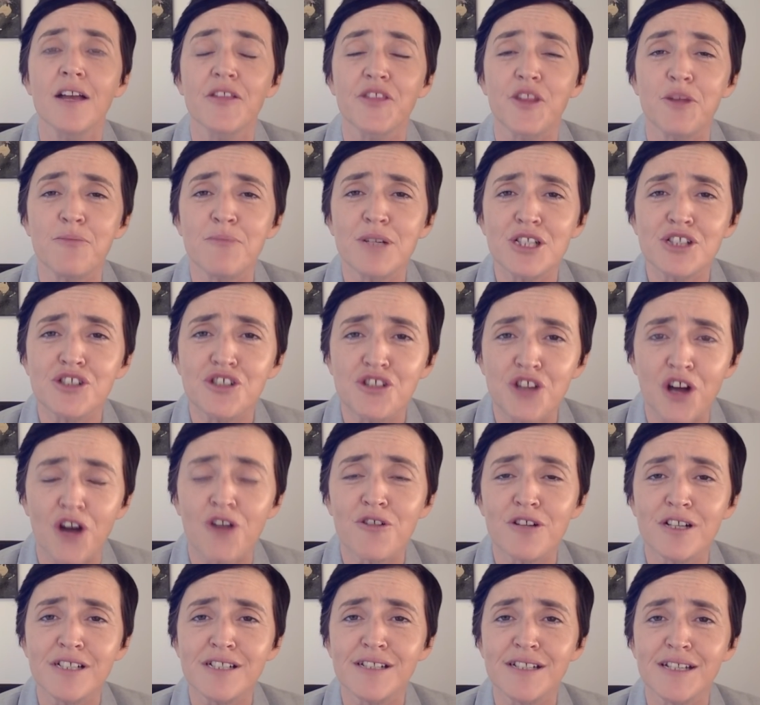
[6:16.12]
The
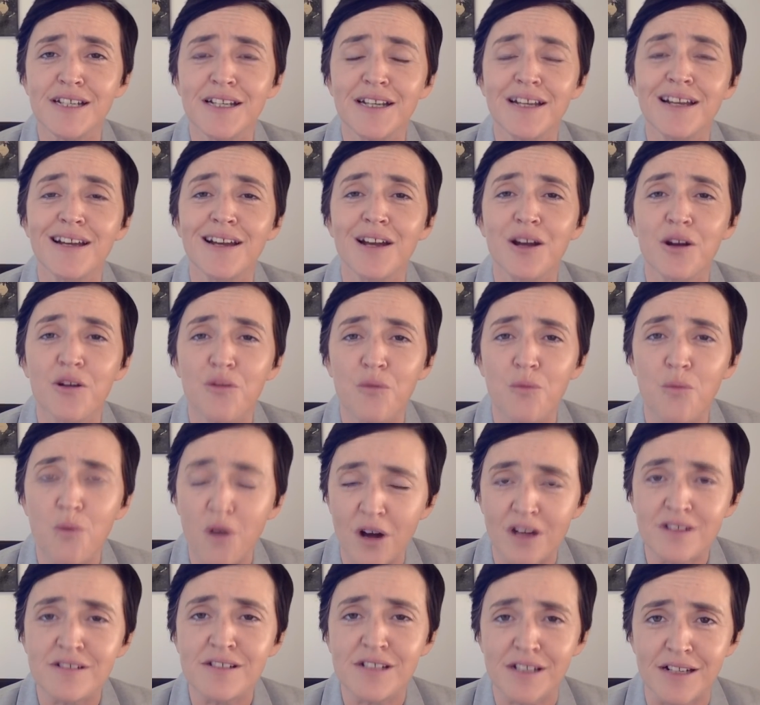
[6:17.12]
majority
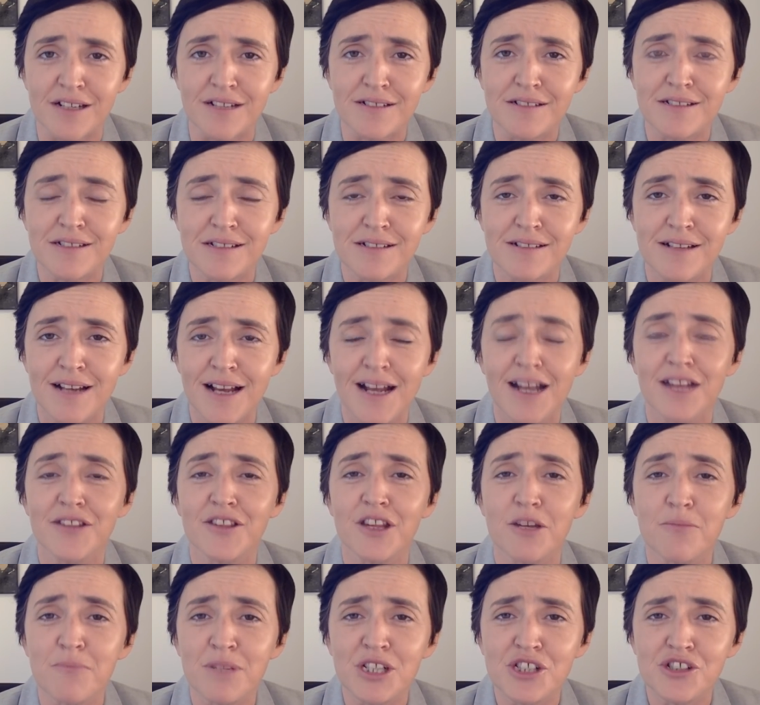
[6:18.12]
want it.
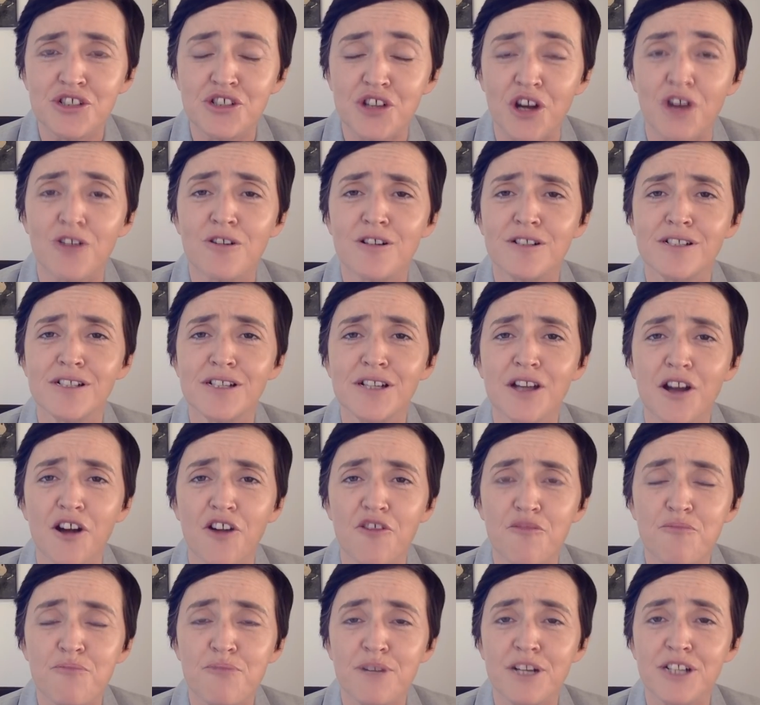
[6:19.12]
The majority
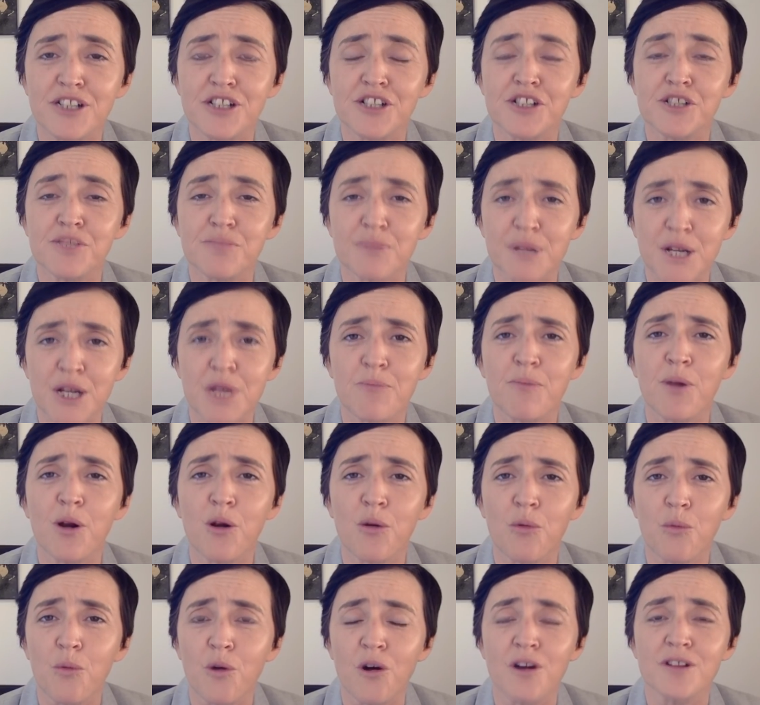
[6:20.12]
of British
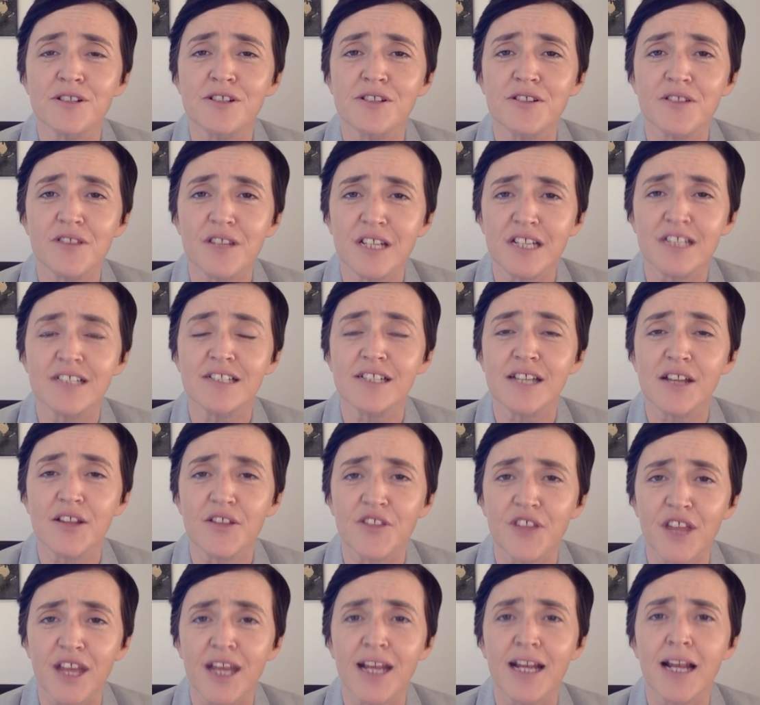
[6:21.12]
people want this
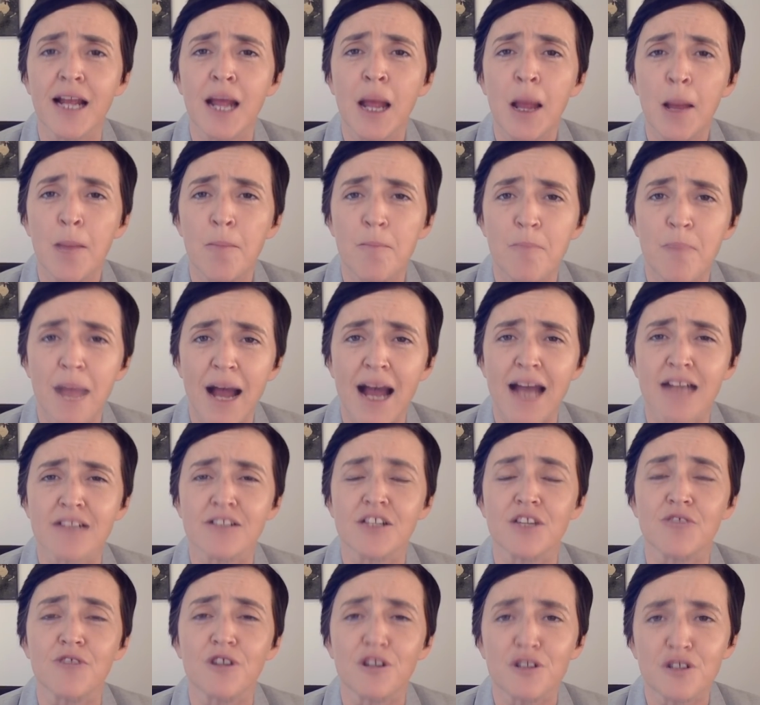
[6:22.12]
thing banned.
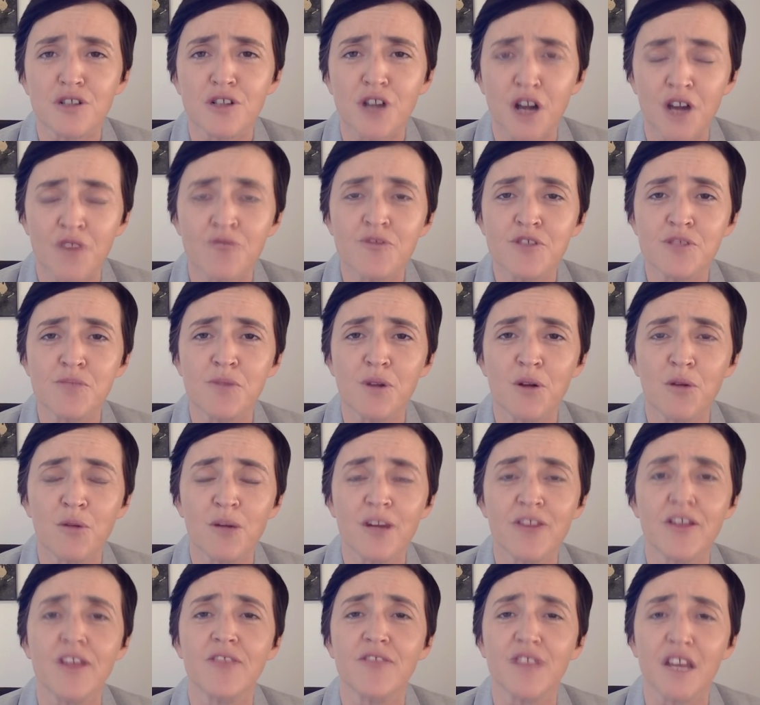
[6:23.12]
They're uncomfortable
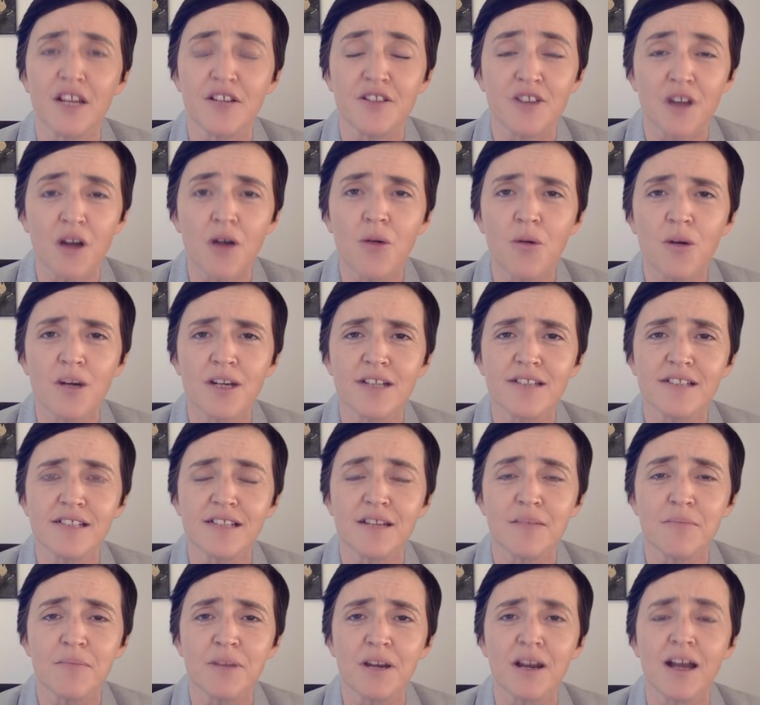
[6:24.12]
with it, they know what it
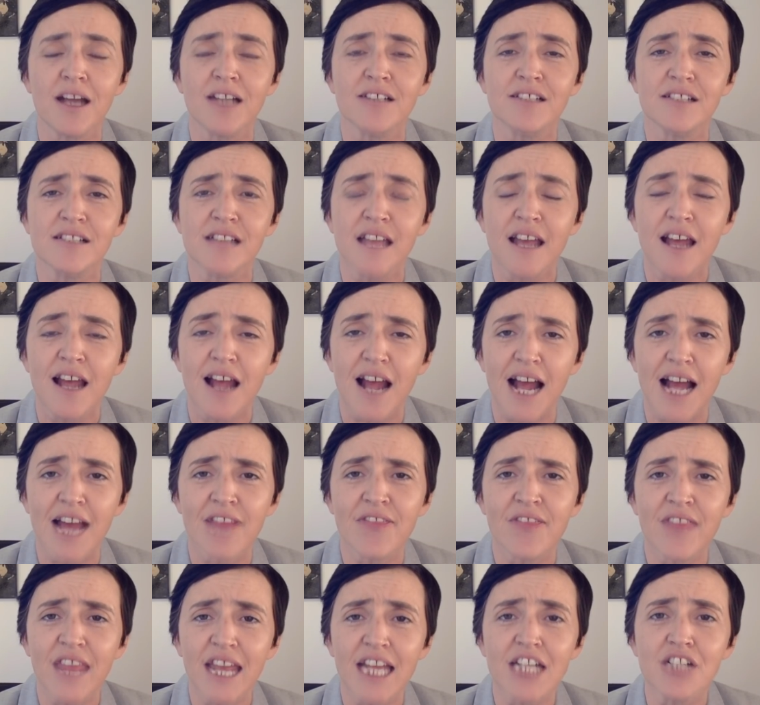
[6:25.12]
symbolises,
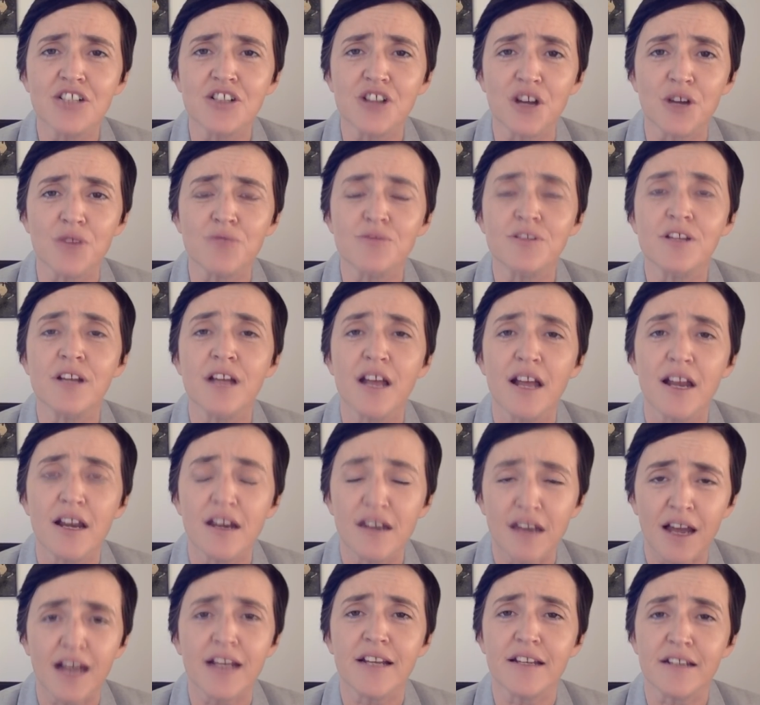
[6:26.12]
and they don't
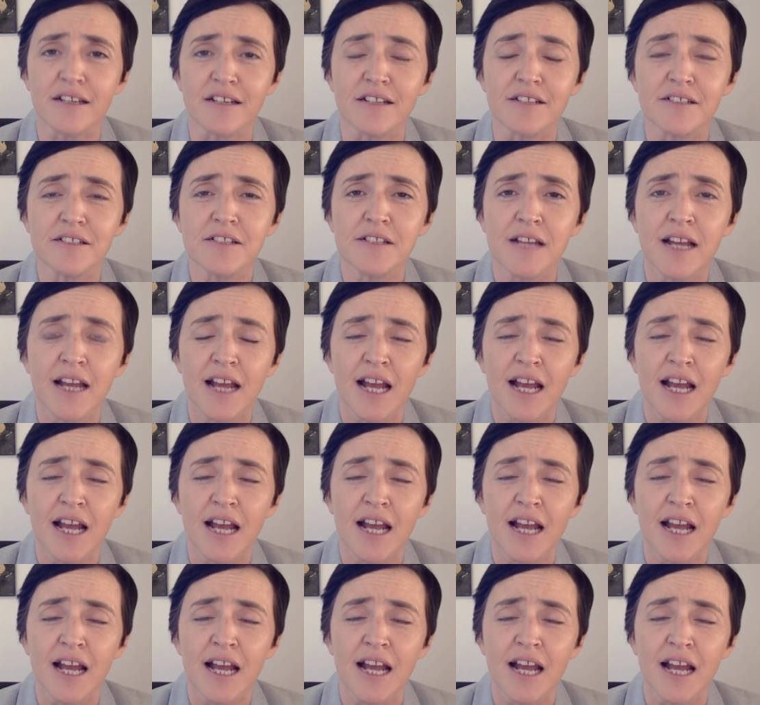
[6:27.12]
like it.